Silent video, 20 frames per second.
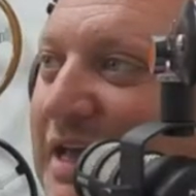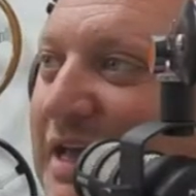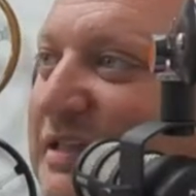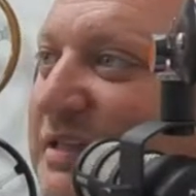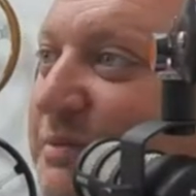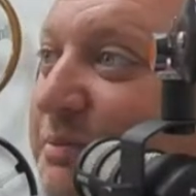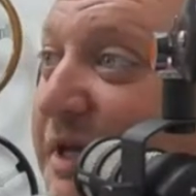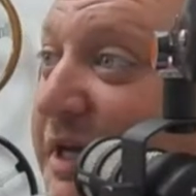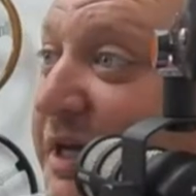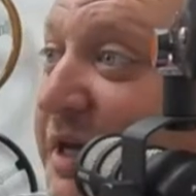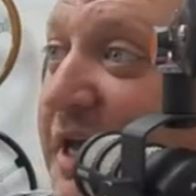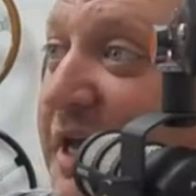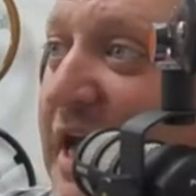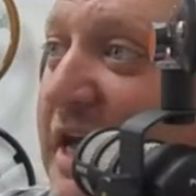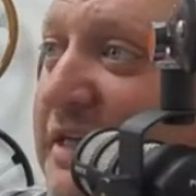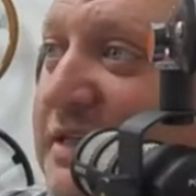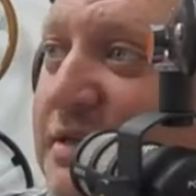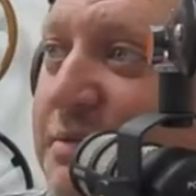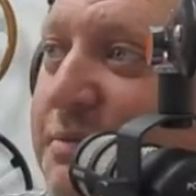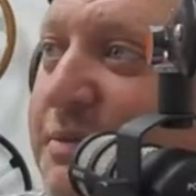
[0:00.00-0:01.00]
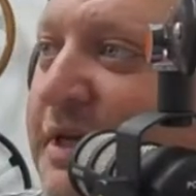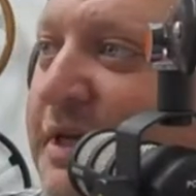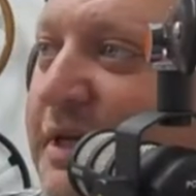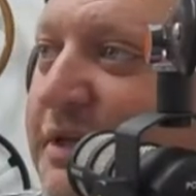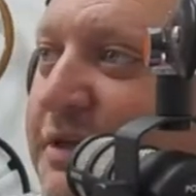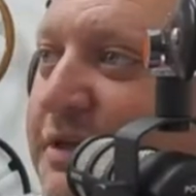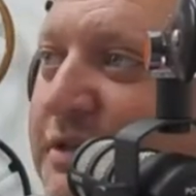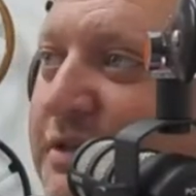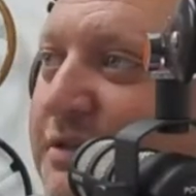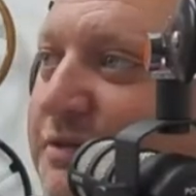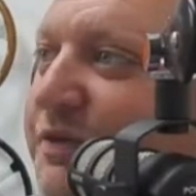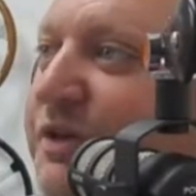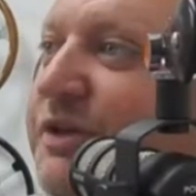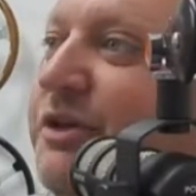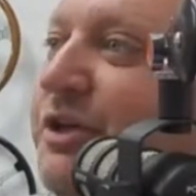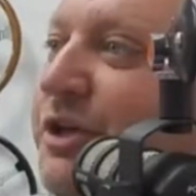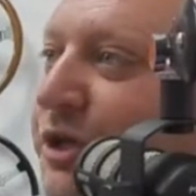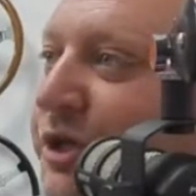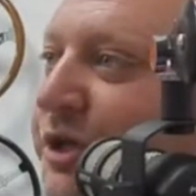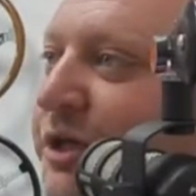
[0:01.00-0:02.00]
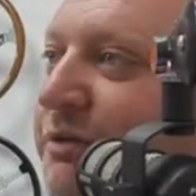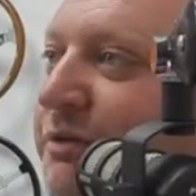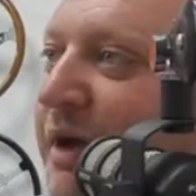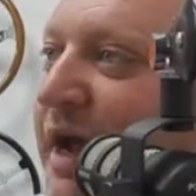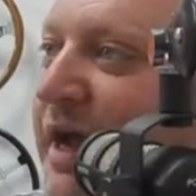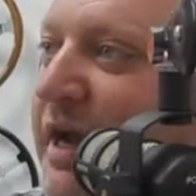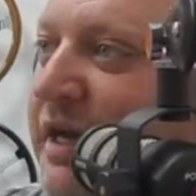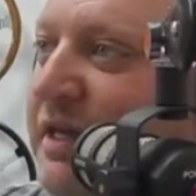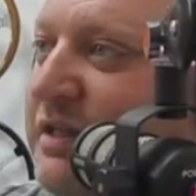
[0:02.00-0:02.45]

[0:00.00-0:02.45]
to be just feel good, right? Because